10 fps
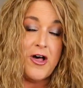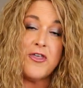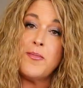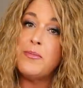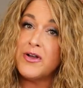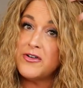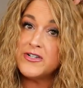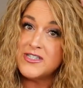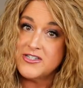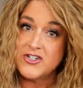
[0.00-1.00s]
although my brother
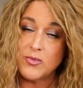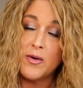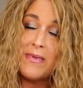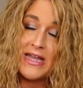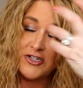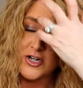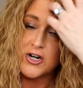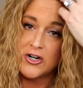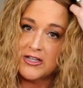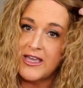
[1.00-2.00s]
and sister were major
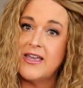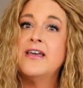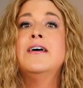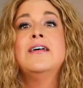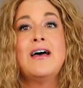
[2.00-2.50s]
curly.